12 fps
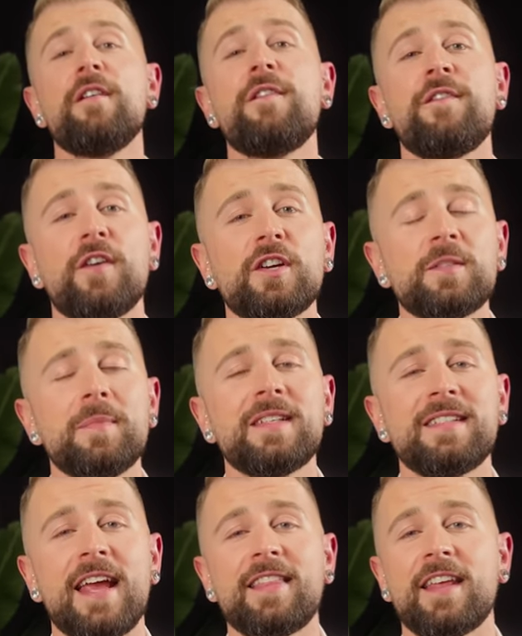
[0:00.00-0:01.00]
the first
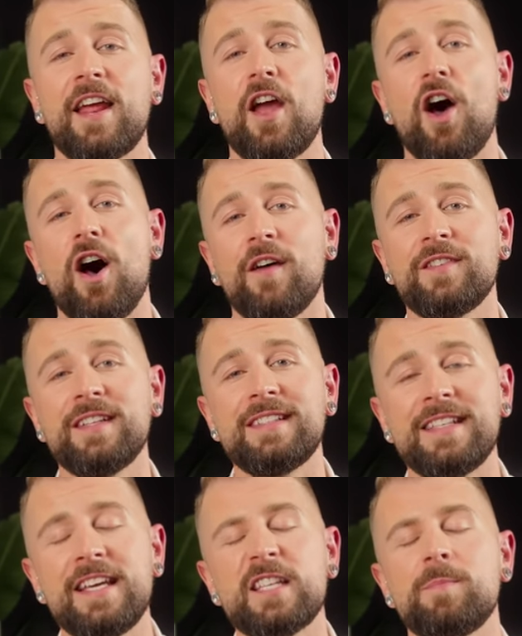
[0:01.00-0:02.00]
mistake that I often
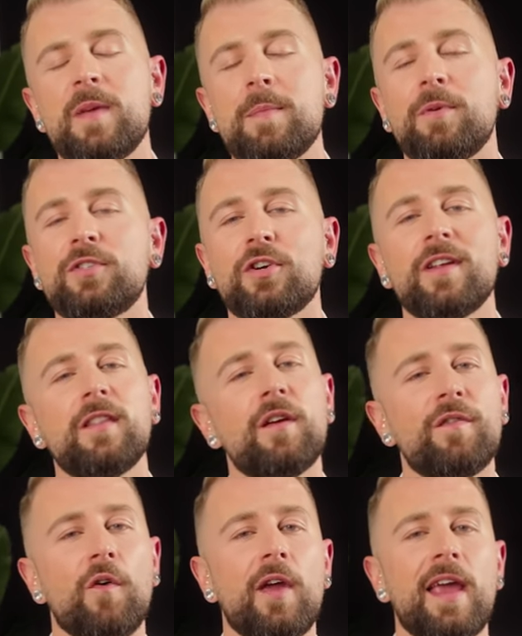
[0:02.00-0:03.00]
see is people turning
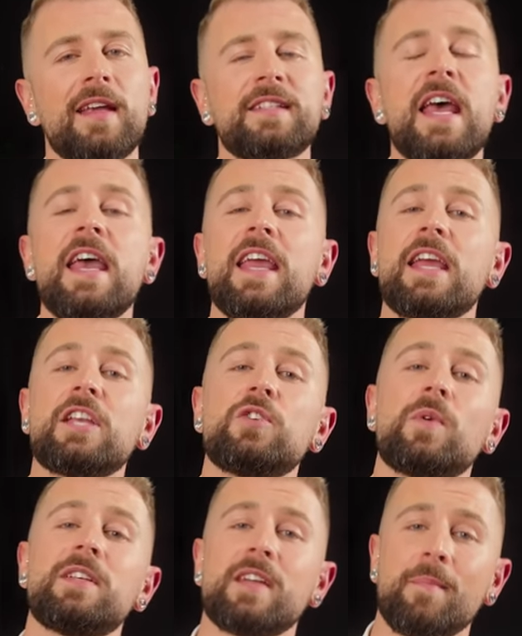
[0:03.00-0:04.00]
their foyers
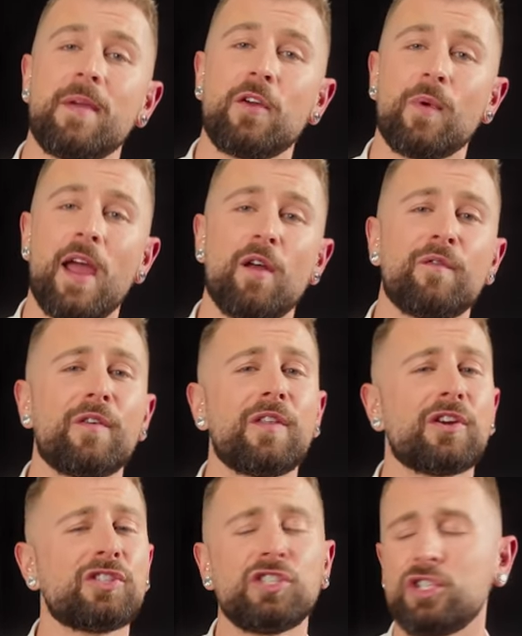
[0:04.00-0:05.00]
into a dumping ground for
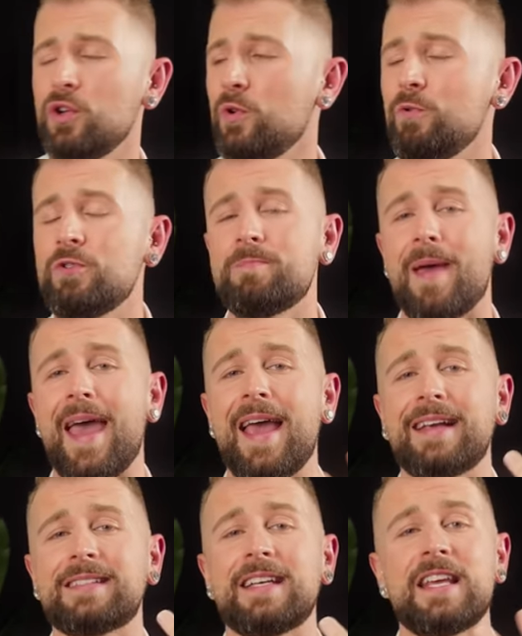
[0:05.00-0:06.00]
their shoes,
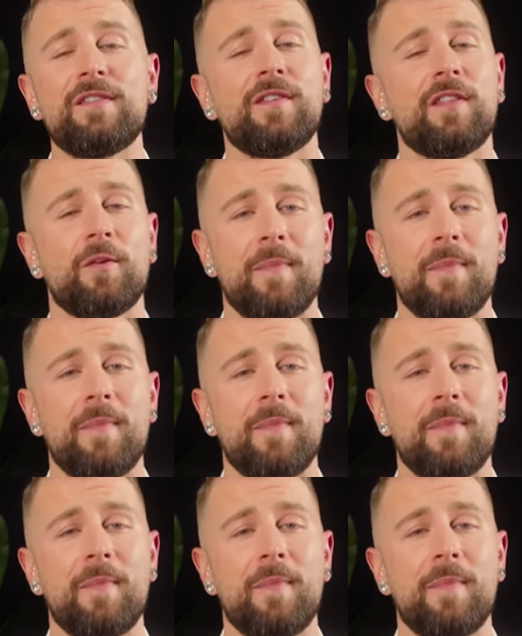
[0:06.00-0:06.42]
bags, and even their